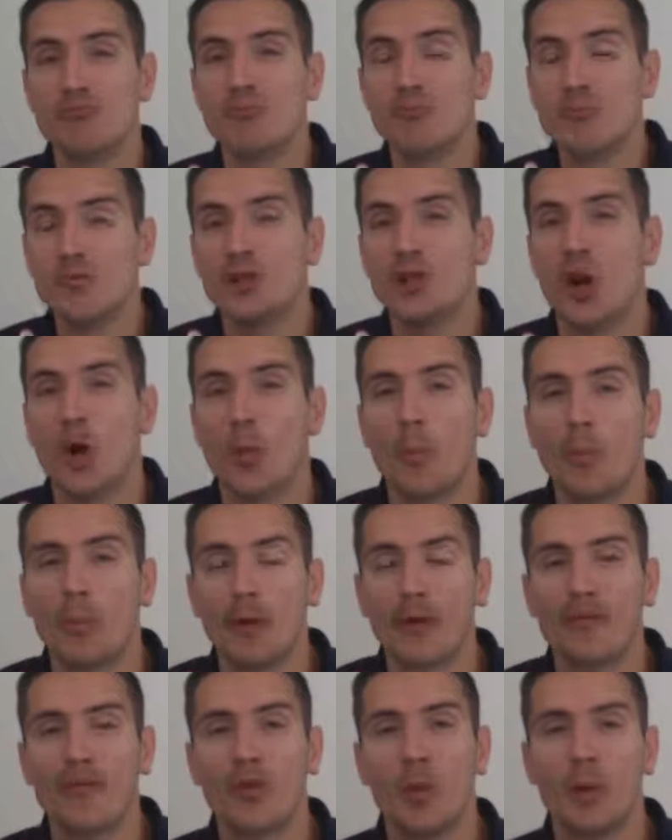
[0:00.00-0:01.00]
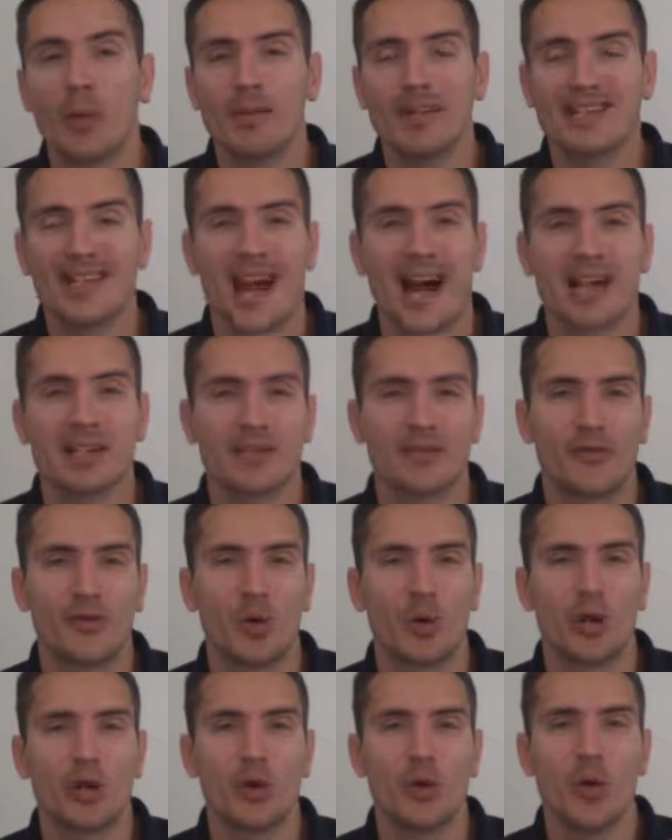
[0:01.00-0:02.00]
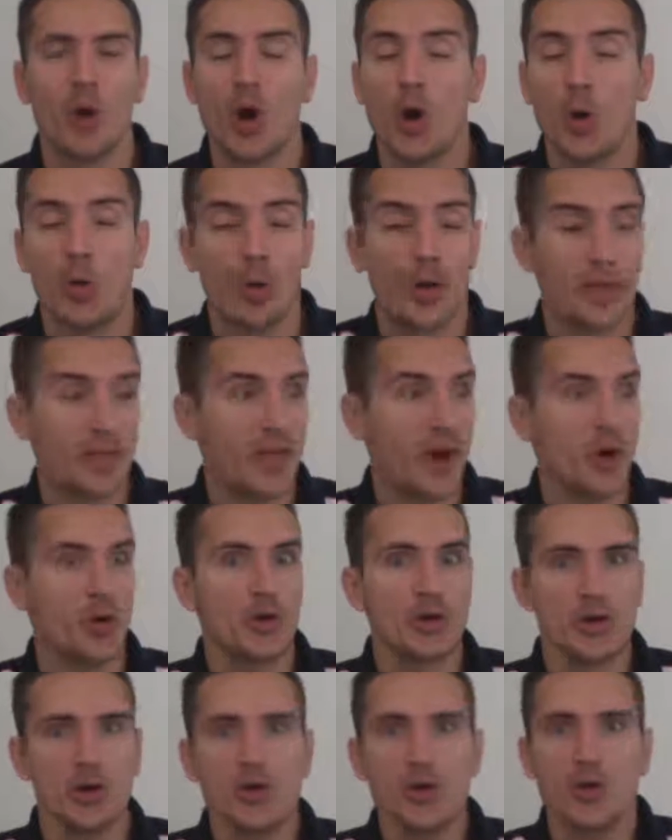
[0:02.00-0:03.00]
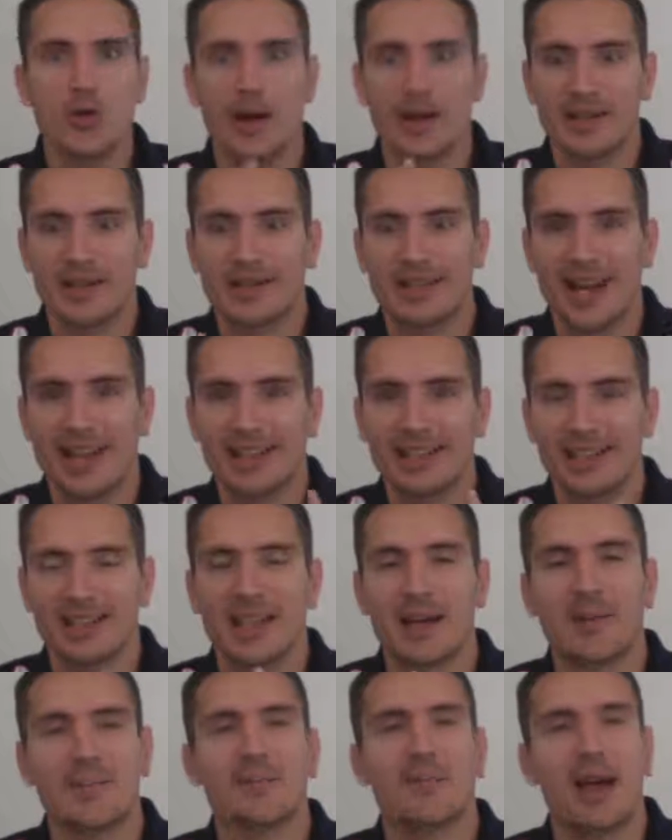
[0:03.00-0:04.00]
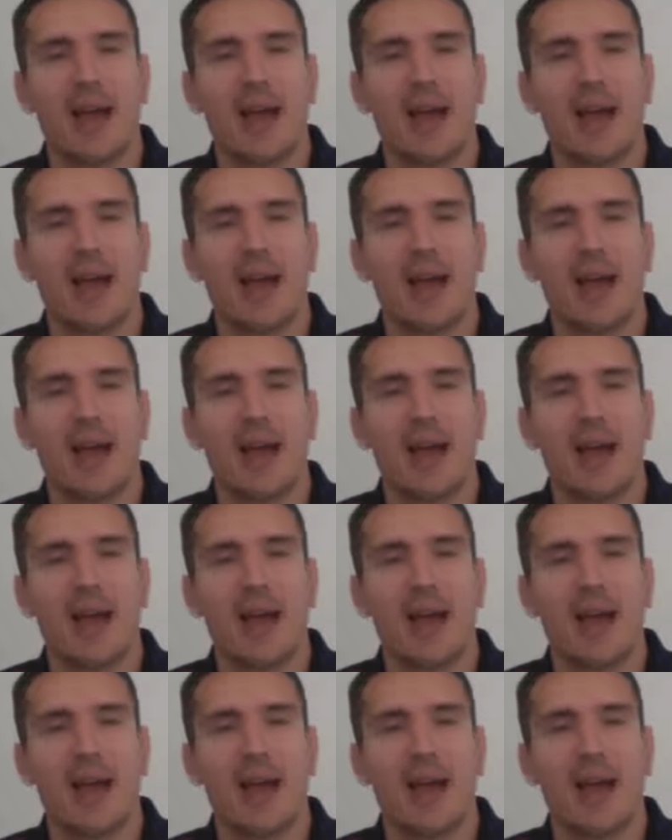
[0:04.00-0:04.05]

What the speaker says: you know, perform a task for you without you telling them